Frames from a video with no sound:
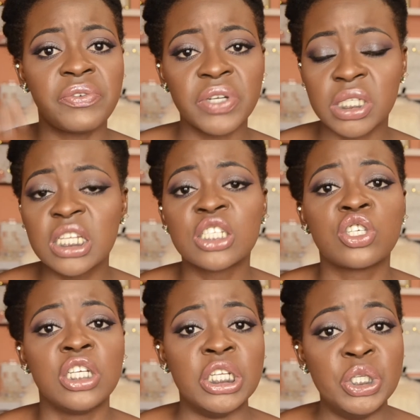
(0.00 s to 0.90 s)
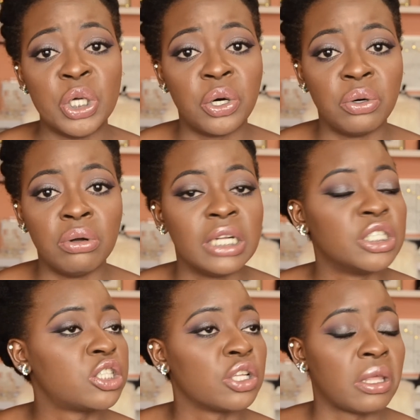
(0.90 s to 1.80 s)
if your skin is looking dull and
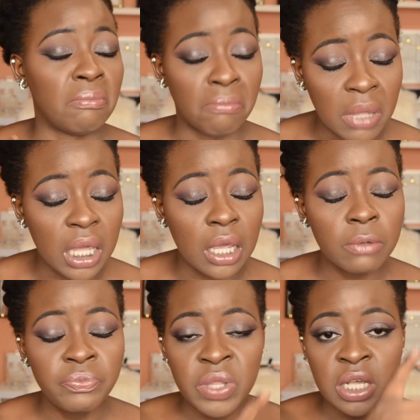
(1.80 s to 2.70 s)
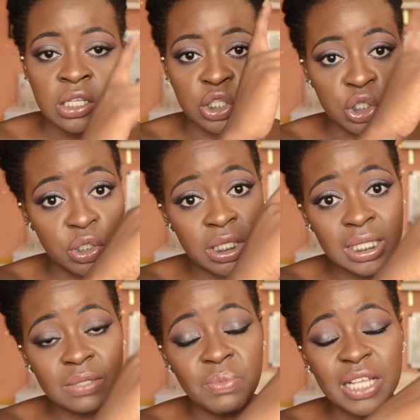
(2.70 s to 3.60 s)
just looking meh, using
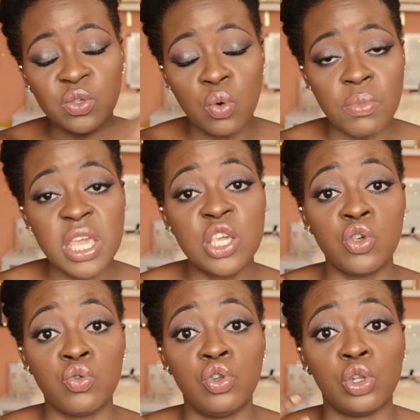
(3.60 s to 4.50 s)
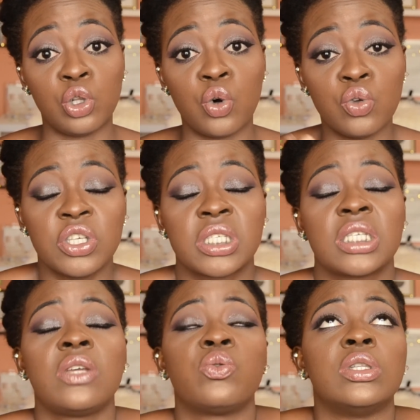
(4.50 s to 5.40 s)
this mask will make you glow. Your
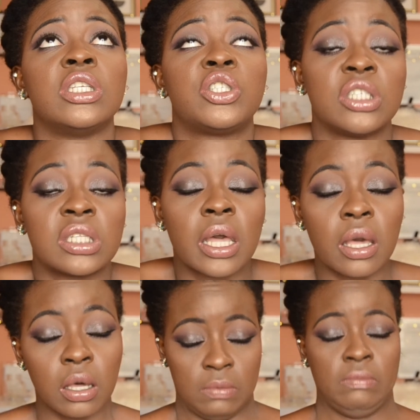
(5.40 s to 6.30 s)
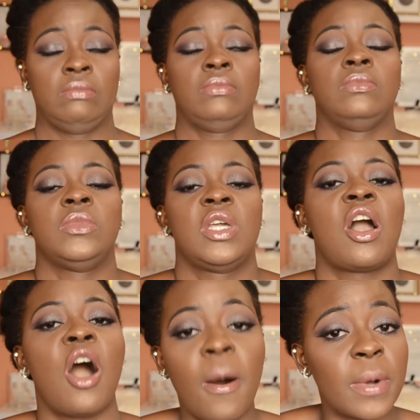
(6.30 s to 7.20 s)
skin will literally, like,
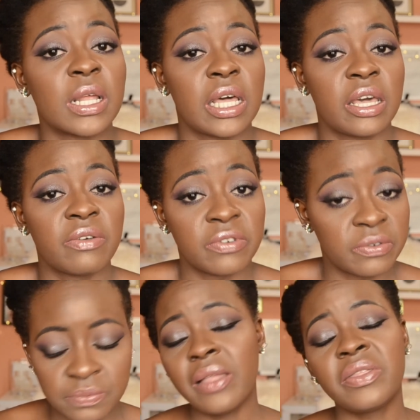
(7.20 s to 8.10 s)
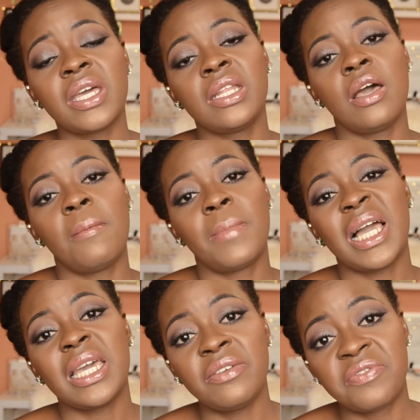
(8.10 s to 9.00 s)
come alive. And then
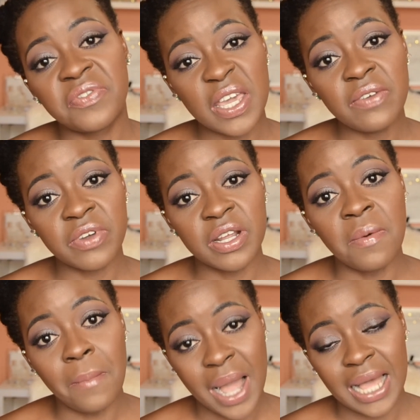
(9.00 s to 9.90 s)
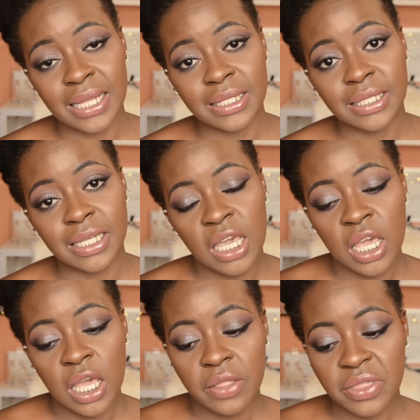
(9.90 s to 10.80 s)
my favorite mask
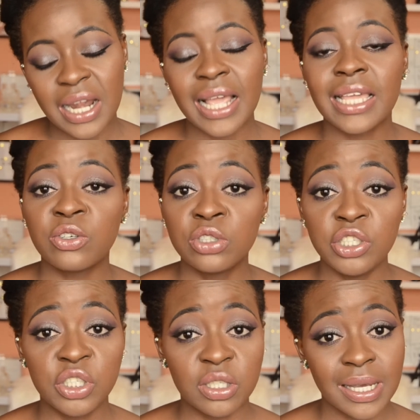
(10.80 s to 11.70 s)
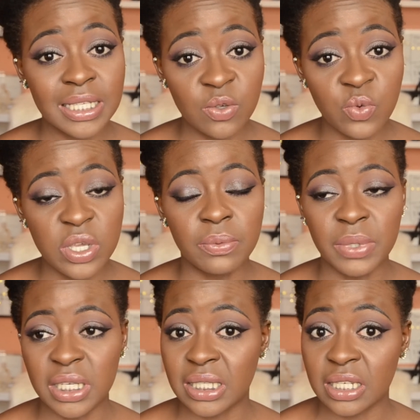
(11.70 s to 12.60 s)
that I can only use twice a week
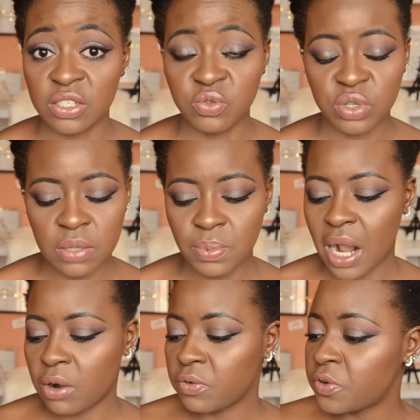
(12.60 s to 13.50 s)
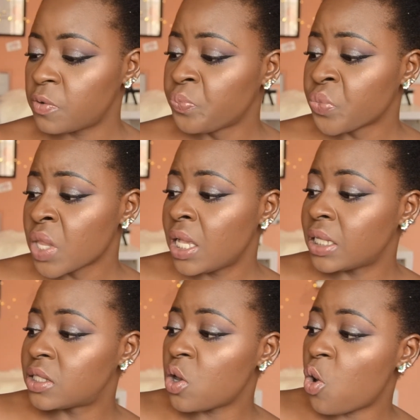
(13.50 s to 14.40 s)
because it is really powerful
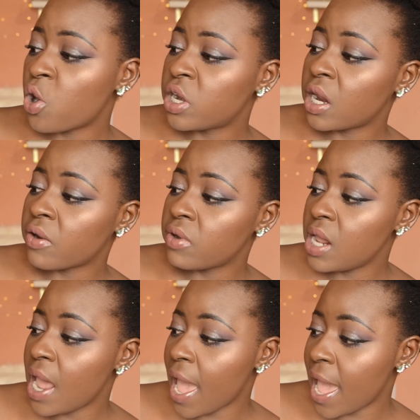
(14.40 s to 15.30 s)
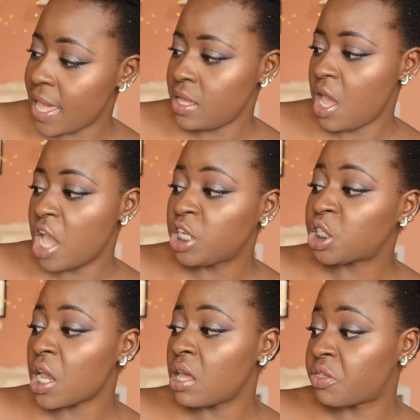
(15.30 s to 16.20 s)
is the Ordinary
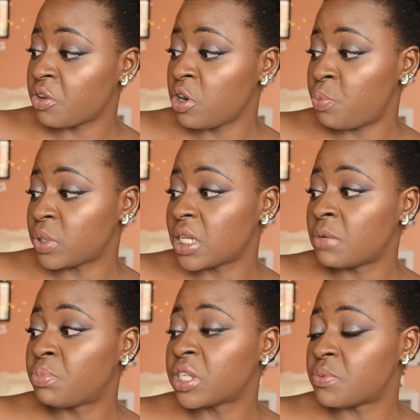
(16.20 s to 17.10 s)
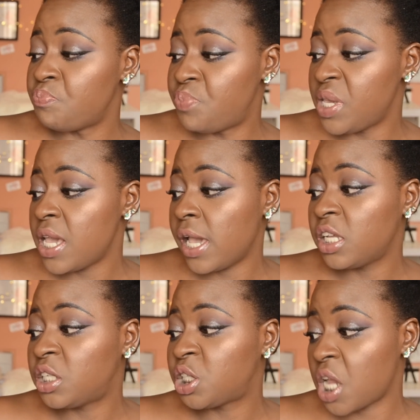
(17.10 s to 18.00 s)
AHA 30% plus
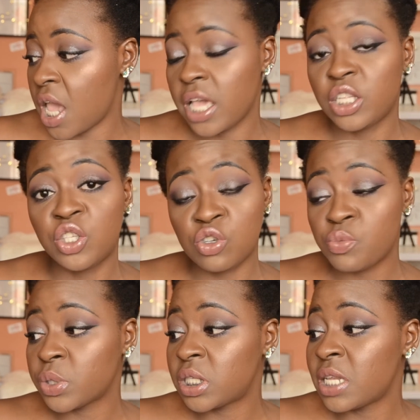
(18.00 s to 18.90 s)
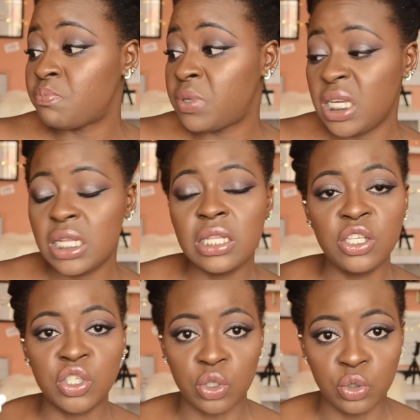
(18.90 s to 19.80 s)
BHA 2% peeling
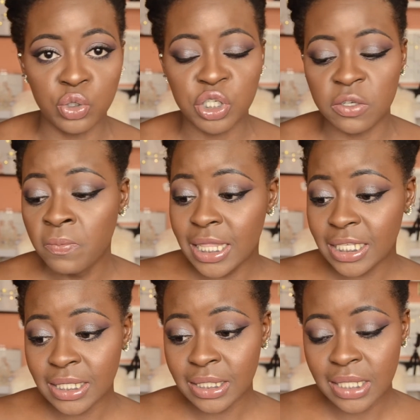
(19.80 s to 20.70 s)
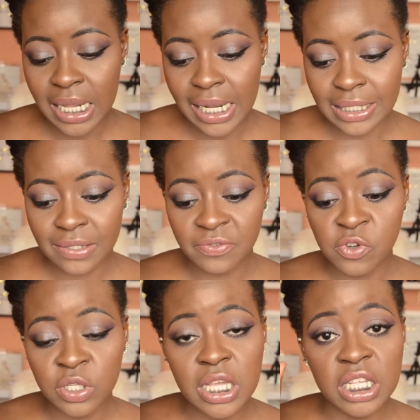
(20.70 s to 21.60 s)
solution. This is an
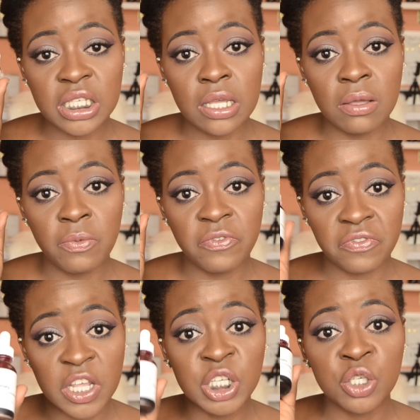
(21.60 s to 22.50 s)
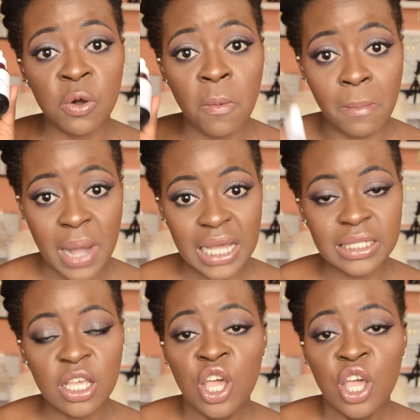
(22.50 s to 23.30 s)
exfoliating facial mask.